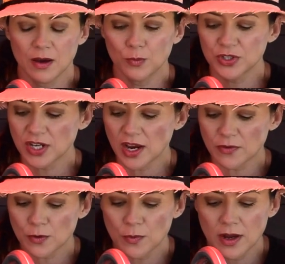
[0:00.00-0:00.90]

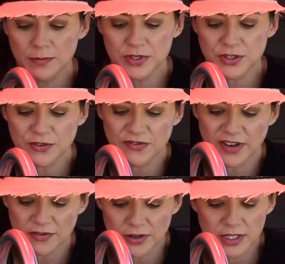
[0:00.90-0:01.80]
Whichever rum is your
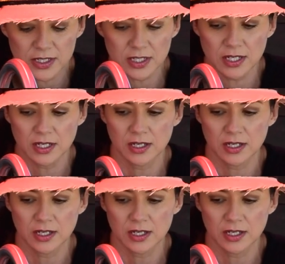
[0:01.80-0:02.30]
favorite